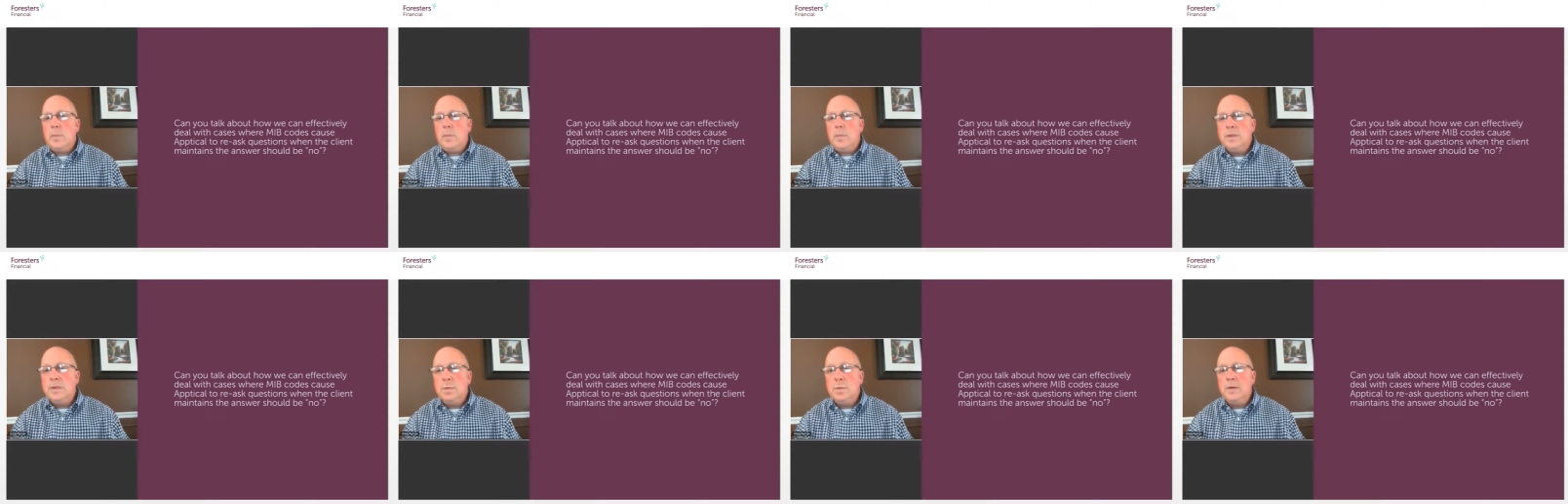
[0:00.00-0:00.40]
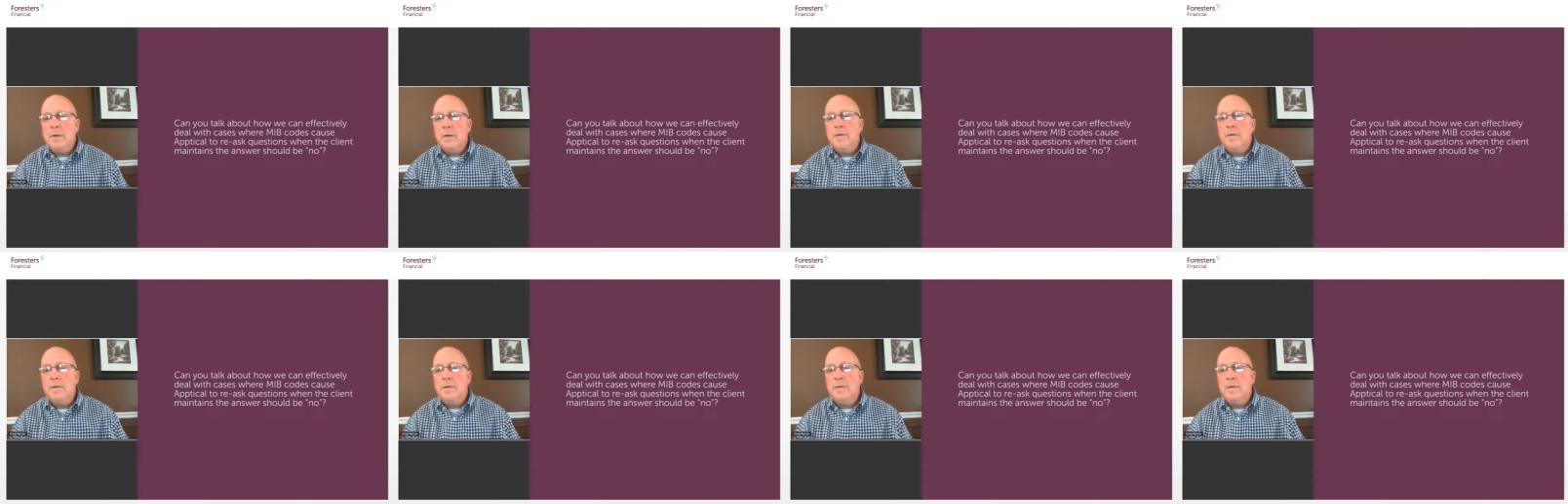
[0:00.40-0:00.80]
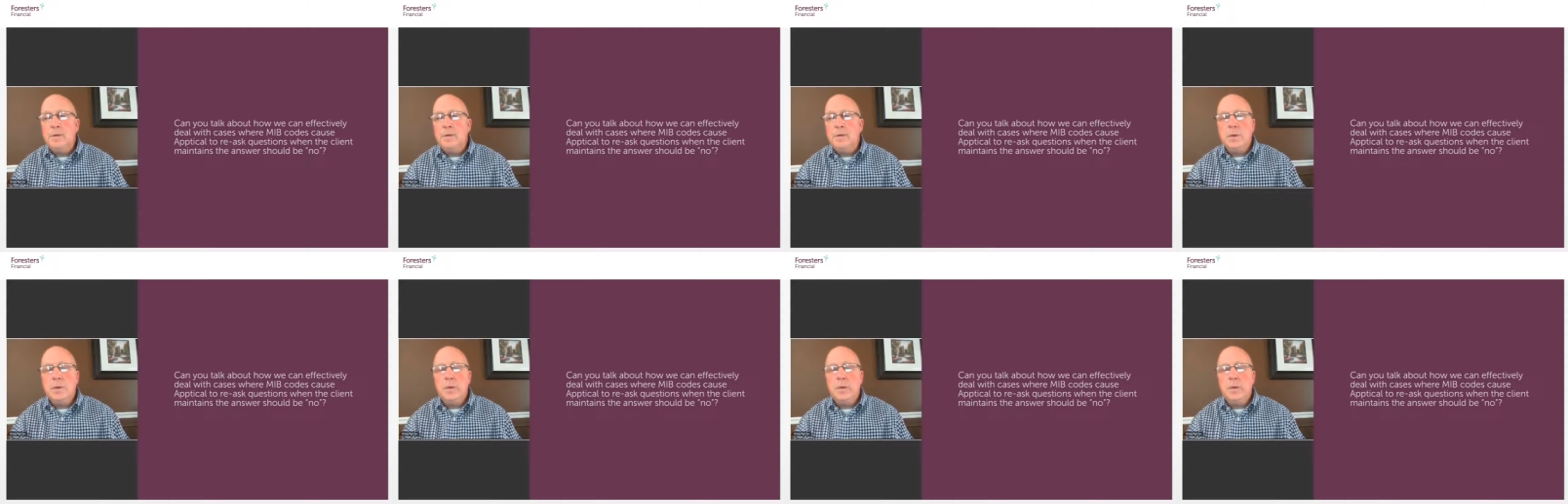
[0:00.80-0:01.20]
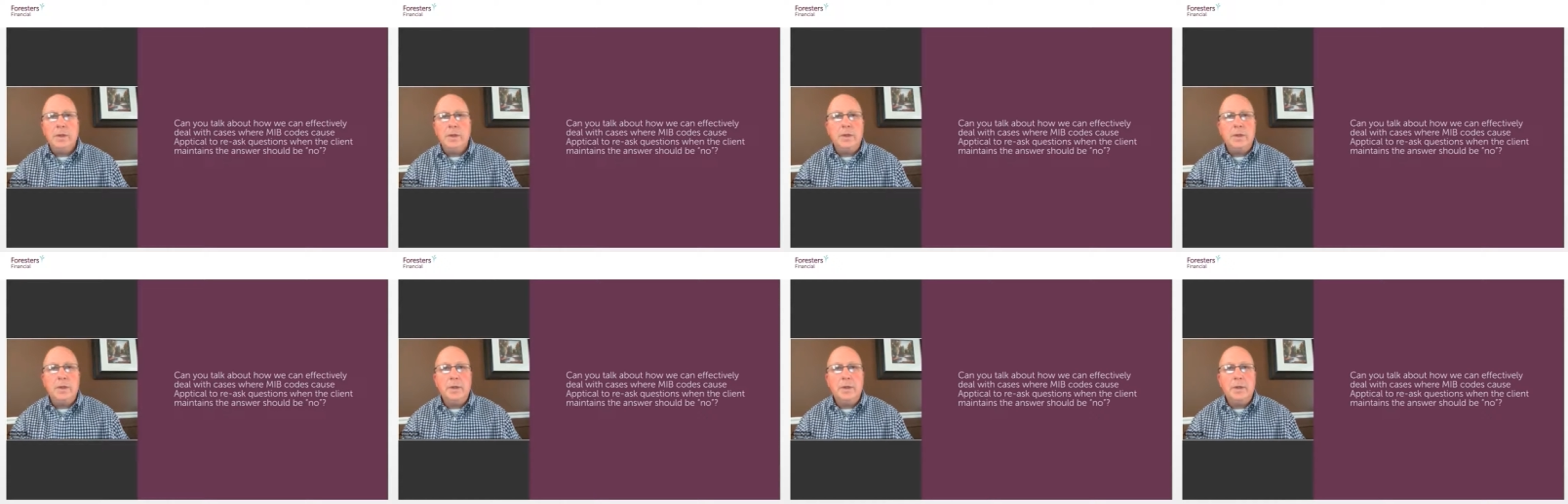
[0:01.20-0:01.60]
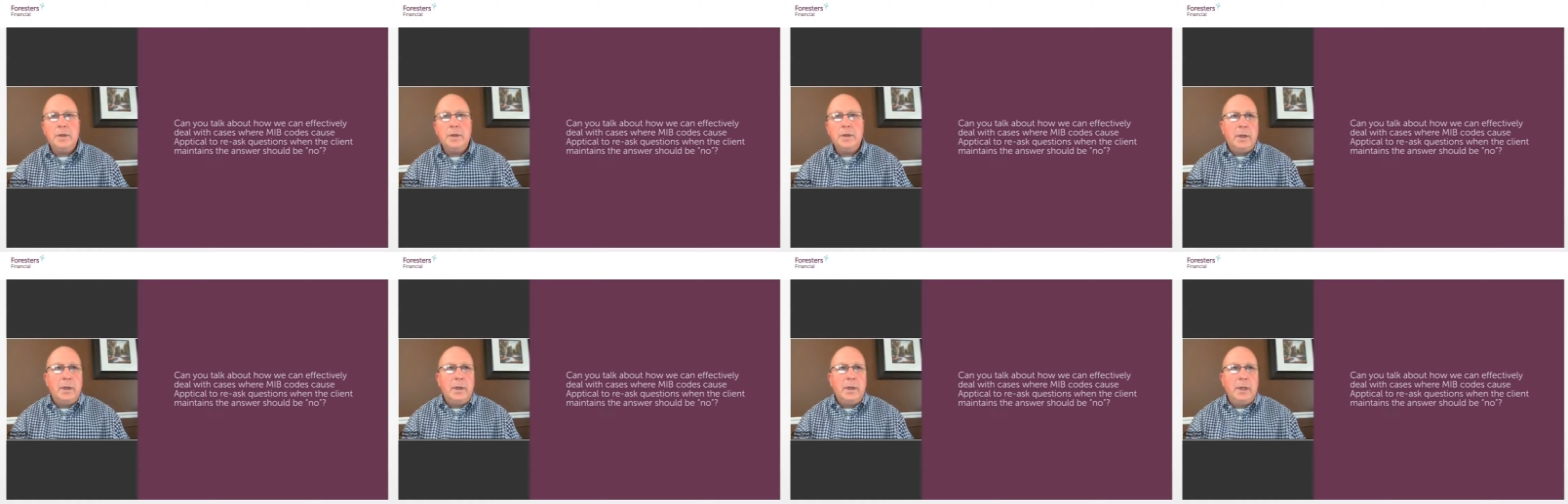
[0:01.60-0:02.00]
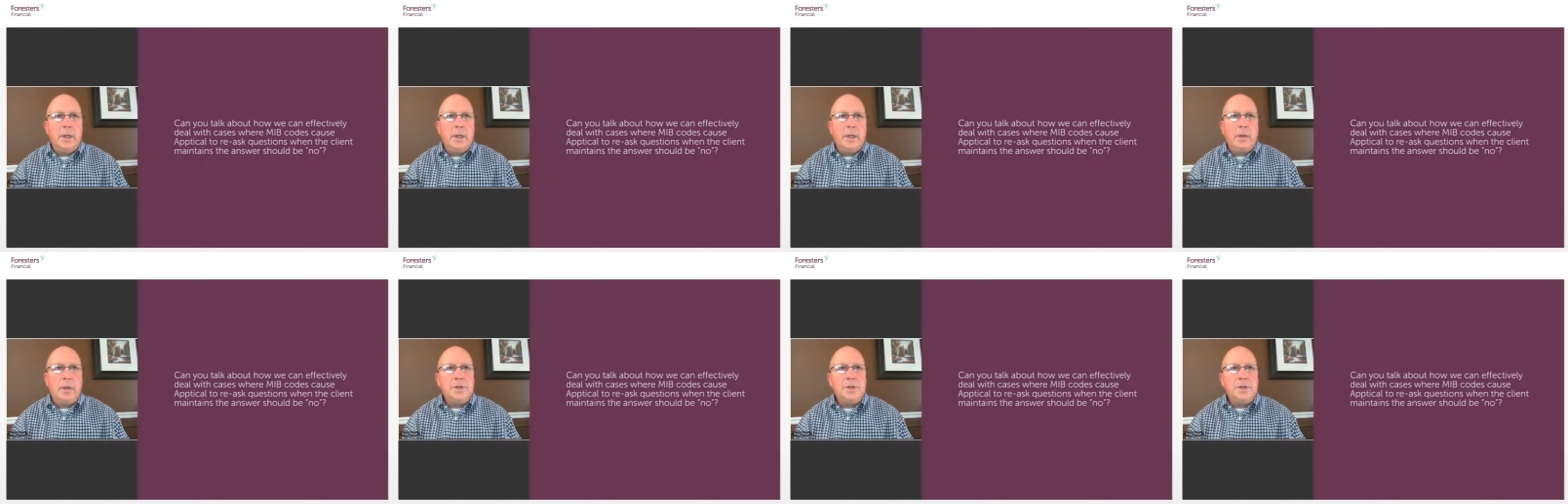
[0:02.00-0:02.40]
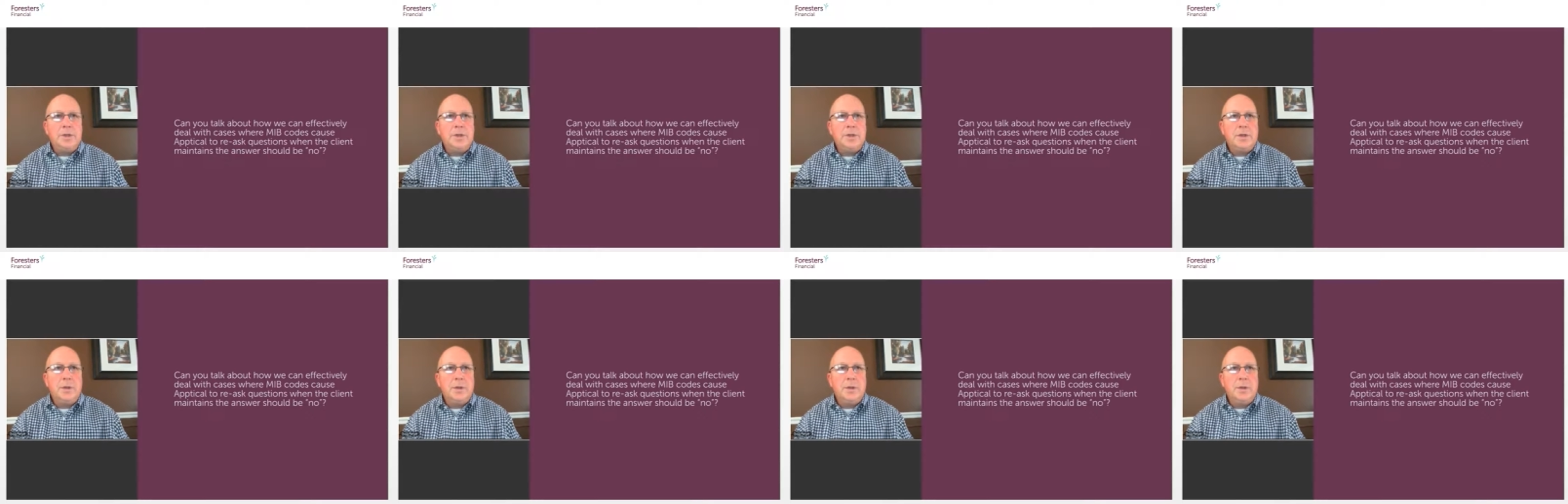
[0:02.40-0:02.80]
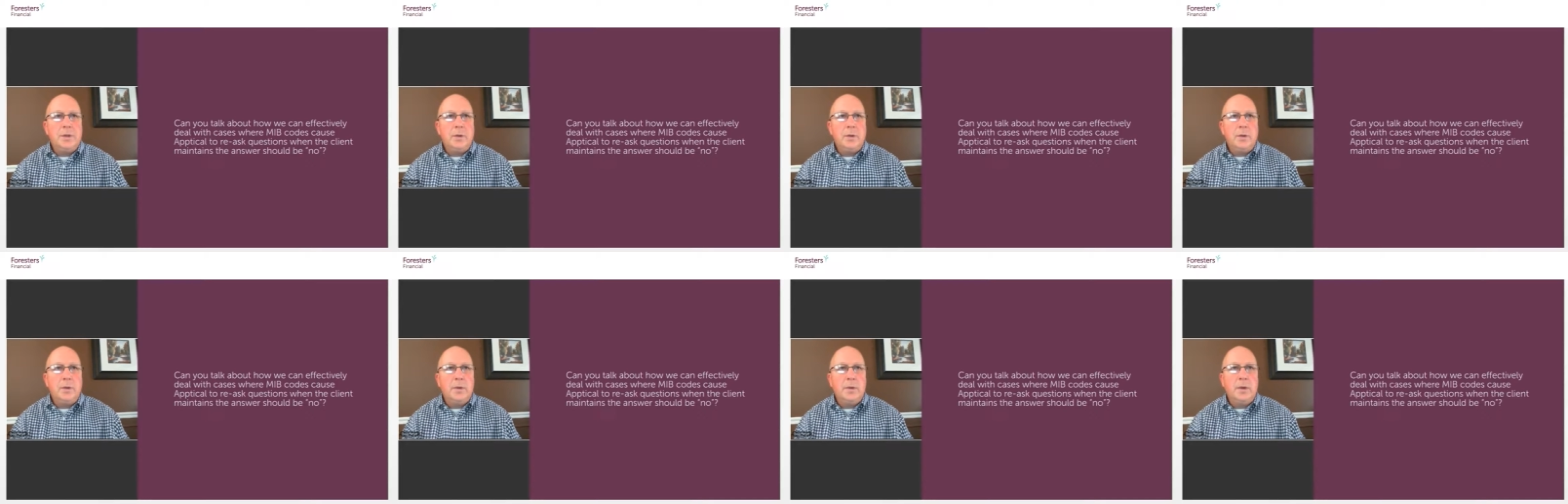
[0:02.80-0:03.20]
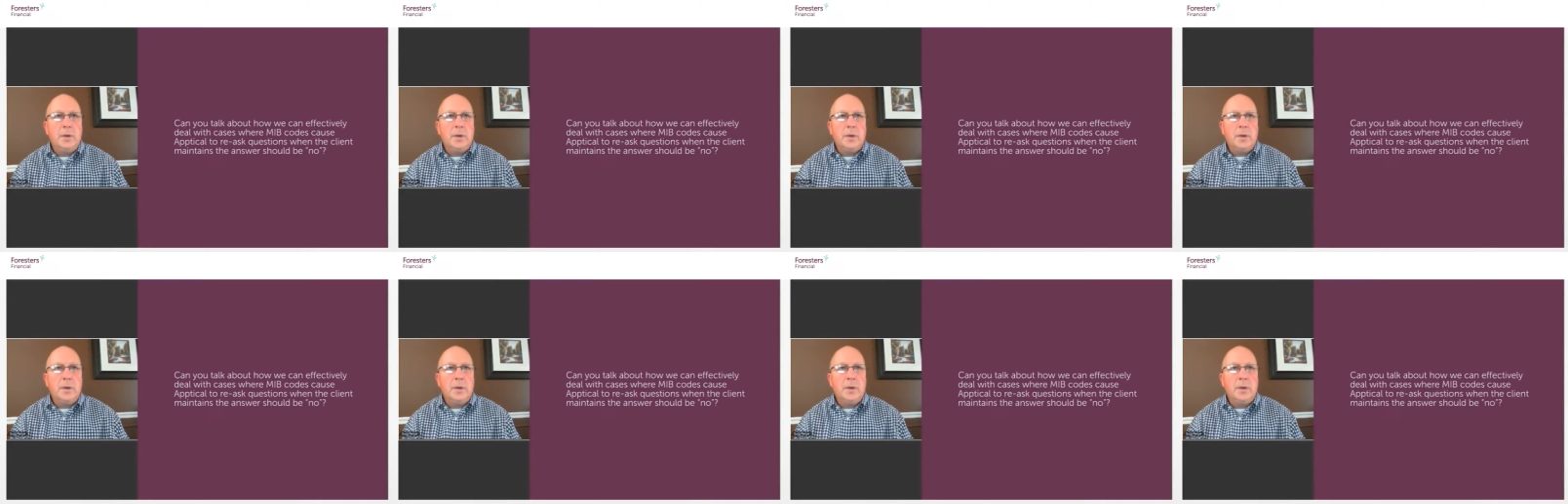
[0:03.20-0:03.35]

excuse me, if they do get a question,